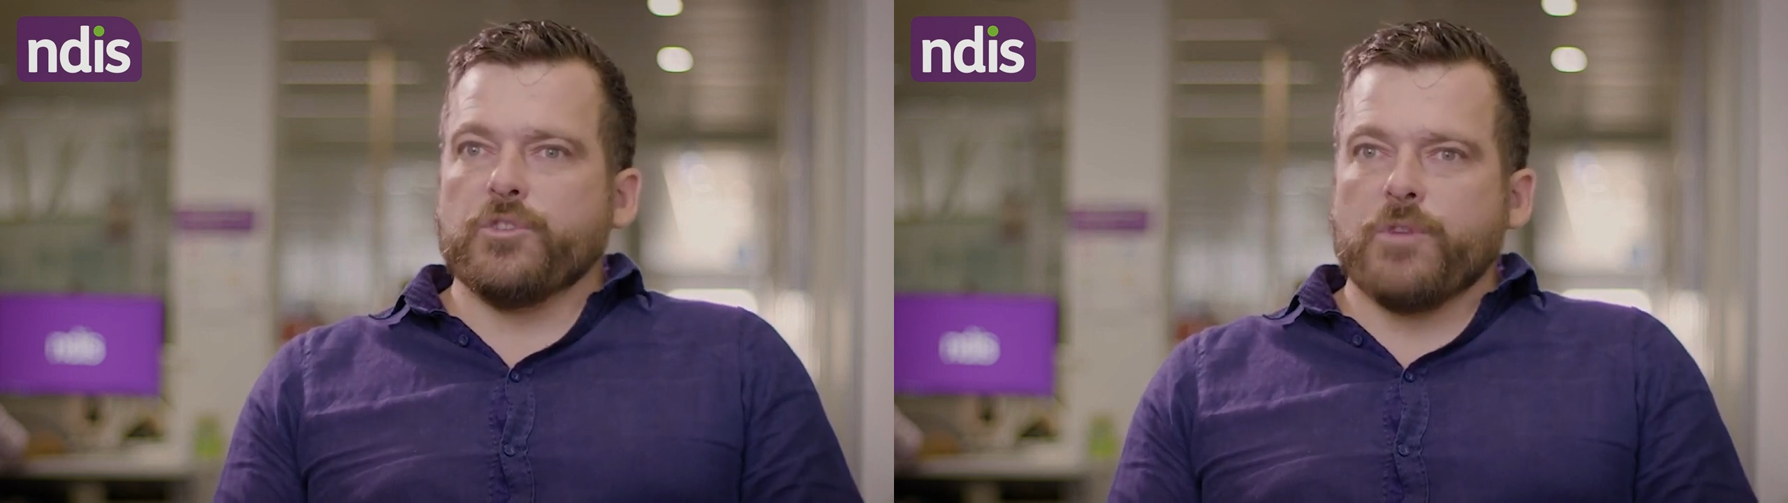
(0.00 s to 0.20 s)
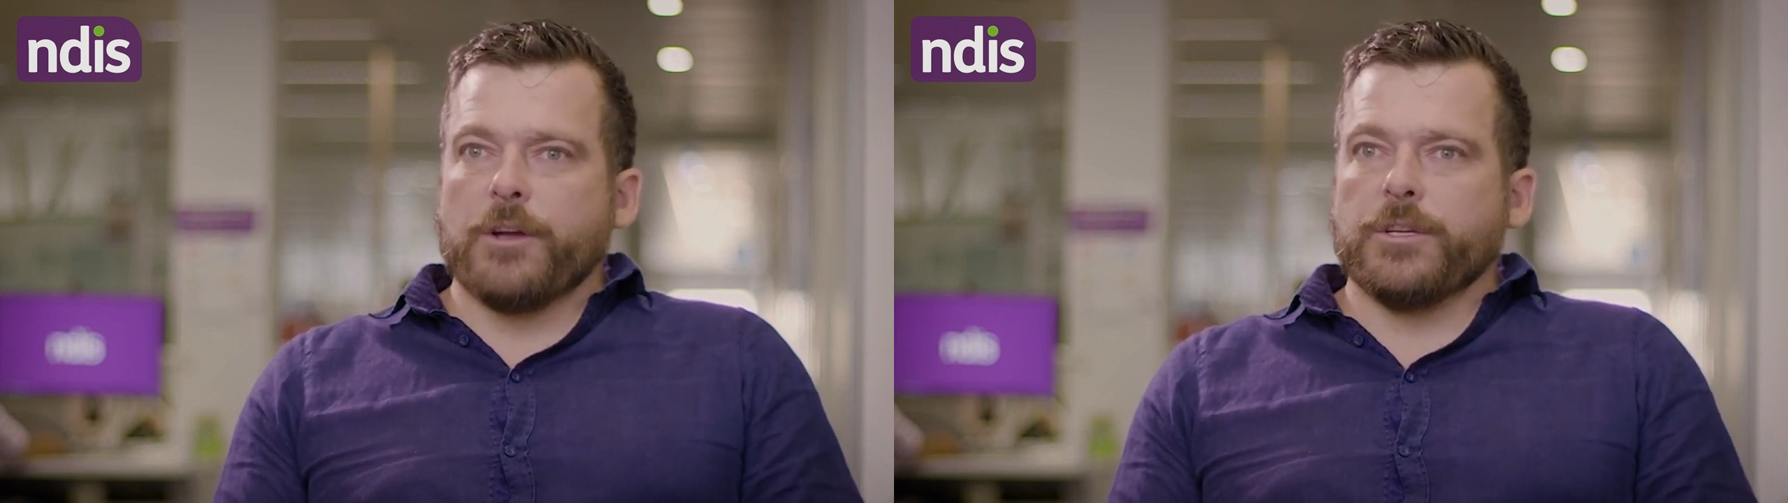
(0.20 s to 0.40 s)

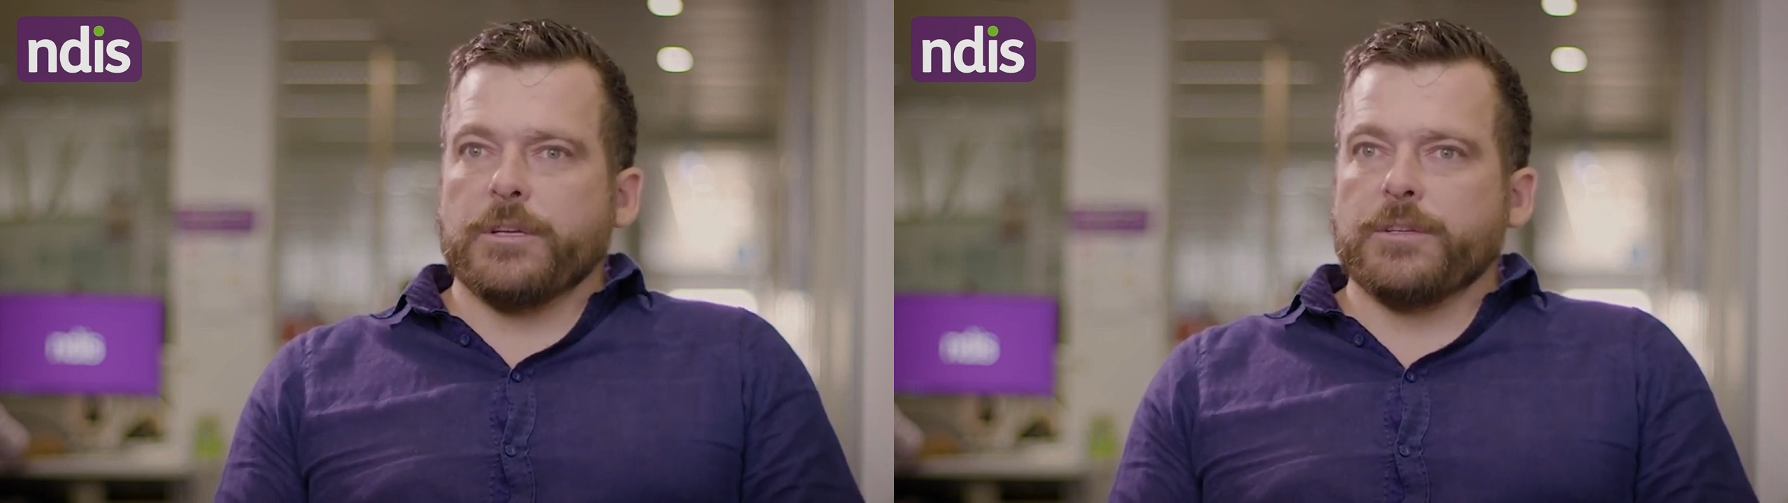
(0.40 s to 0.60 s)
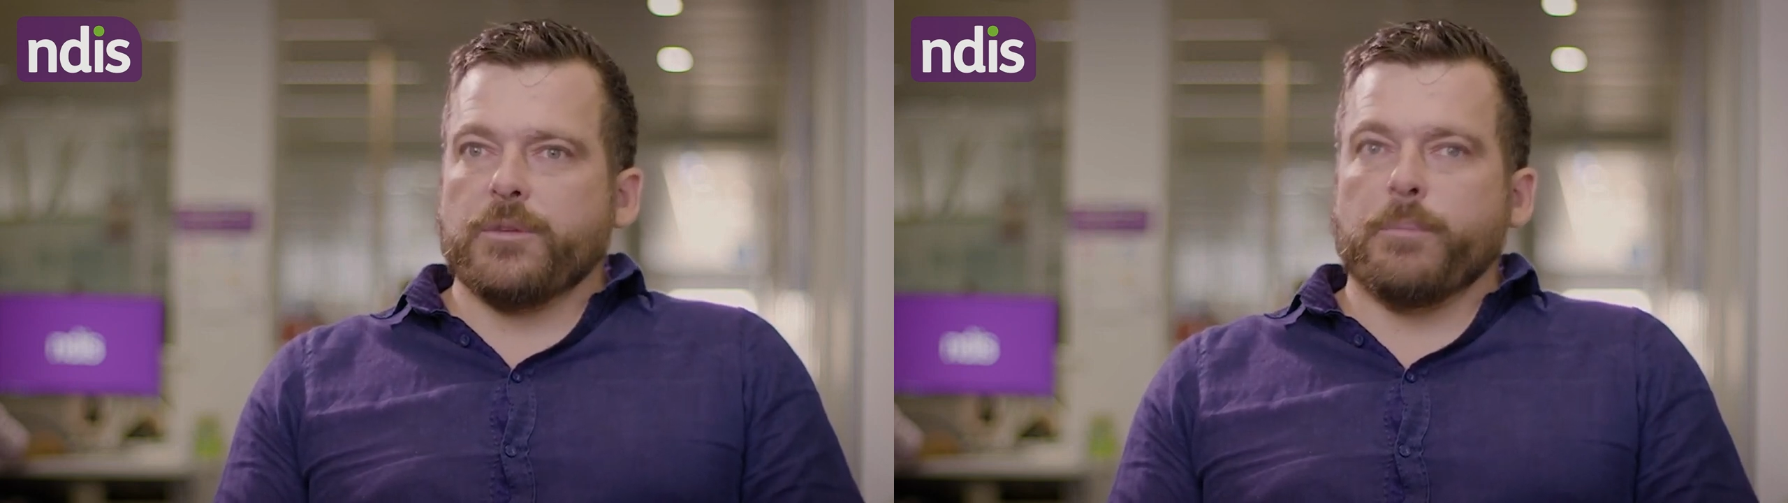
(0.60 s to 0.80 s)

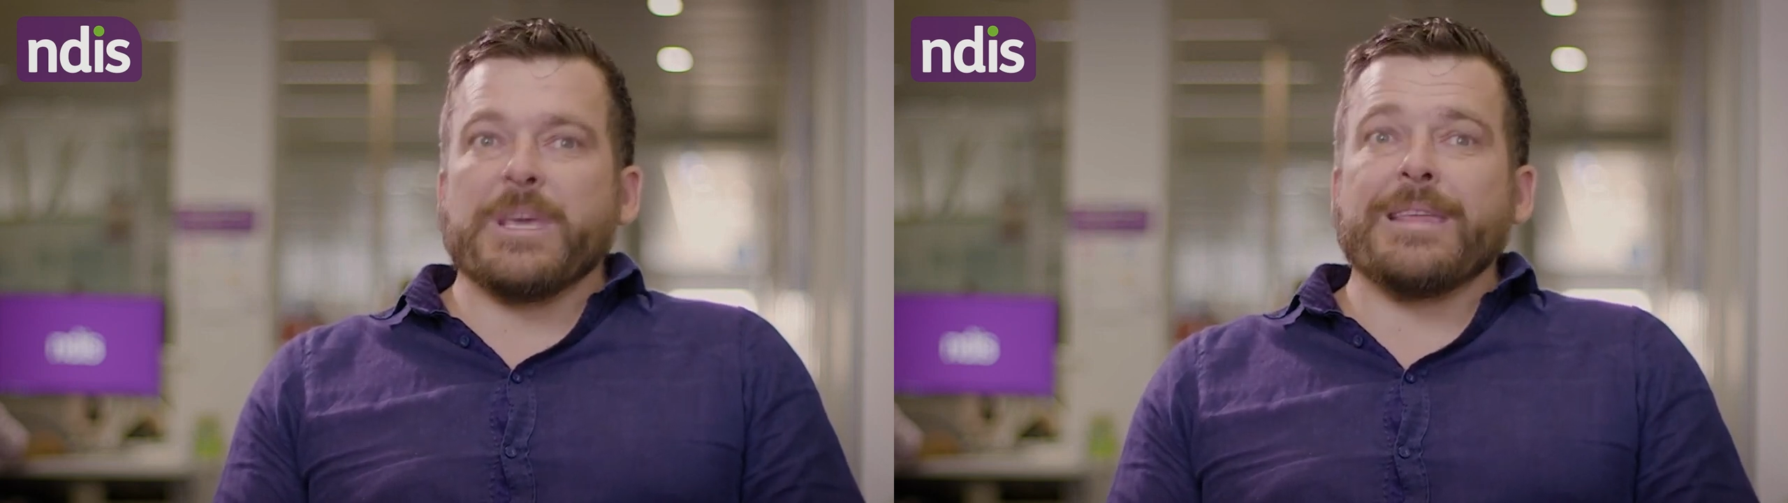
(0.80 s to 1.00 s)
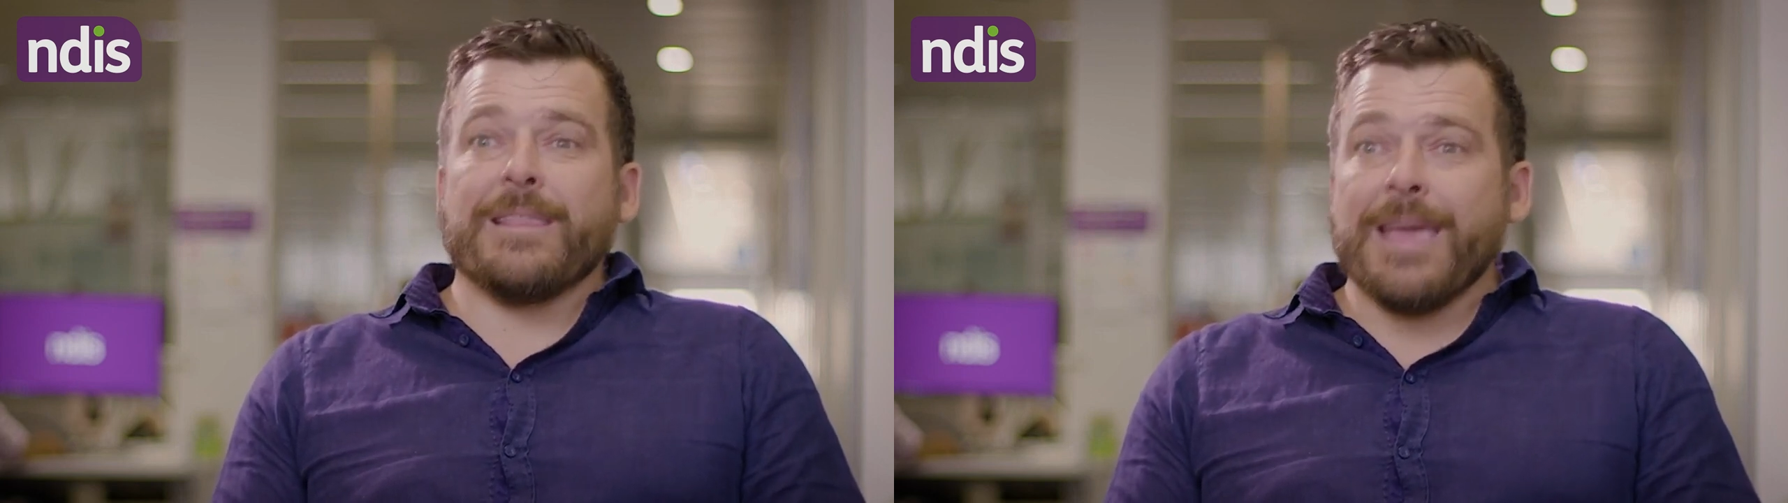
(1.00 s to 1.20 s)
structures to
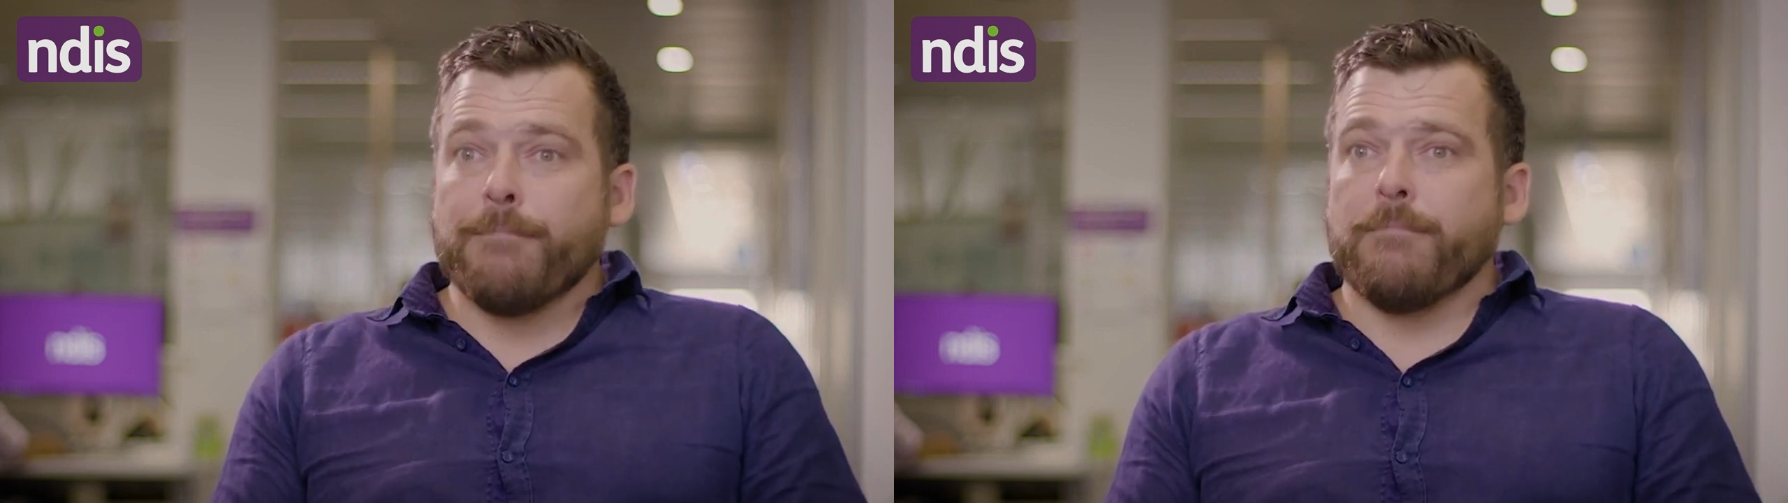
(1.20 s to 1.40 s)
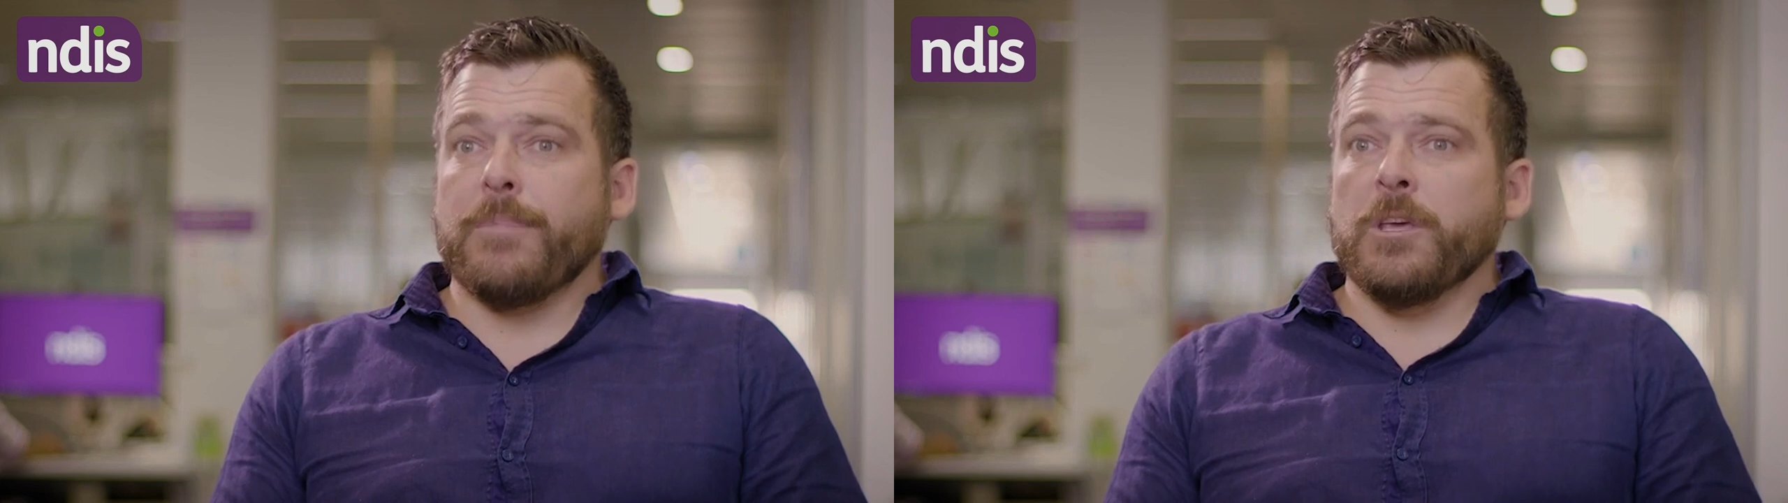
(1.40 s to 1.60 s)
be
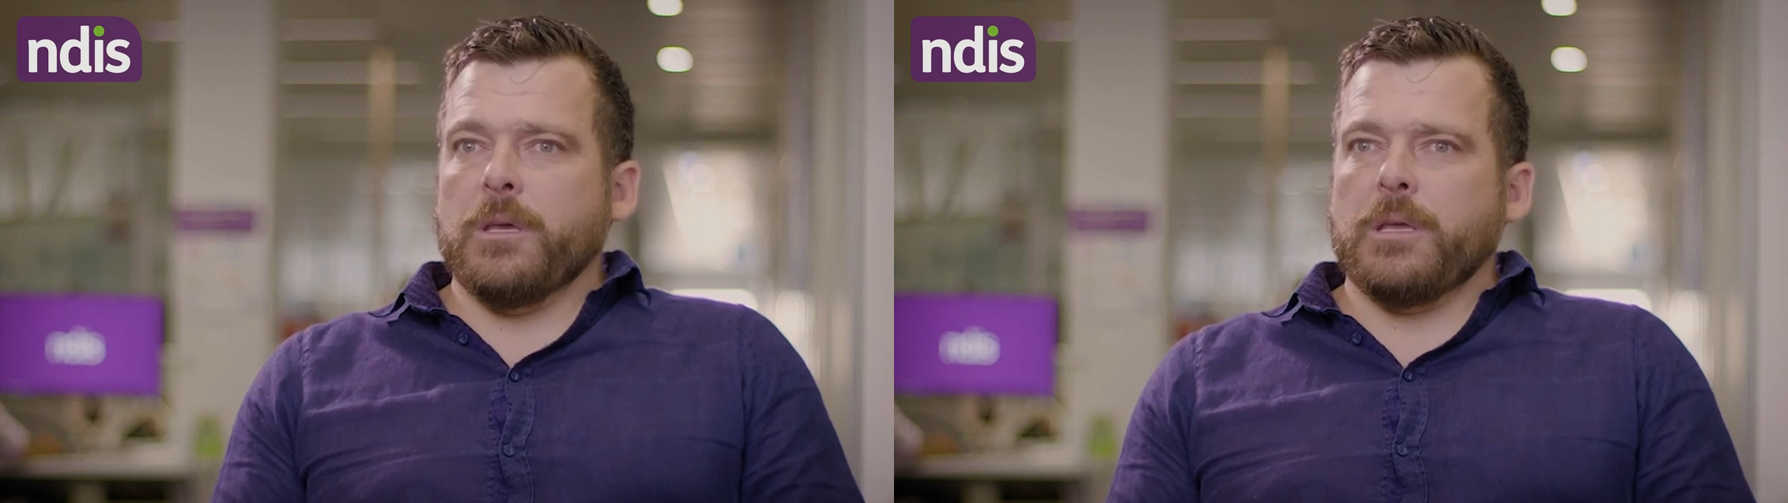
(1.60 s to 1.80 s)
them